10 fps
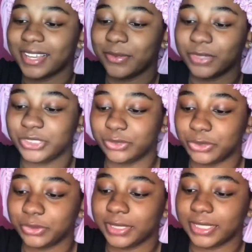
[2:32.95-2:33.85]
what you
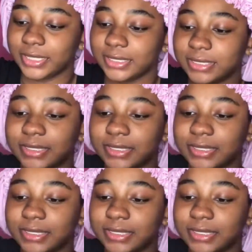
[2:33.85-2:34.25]
do is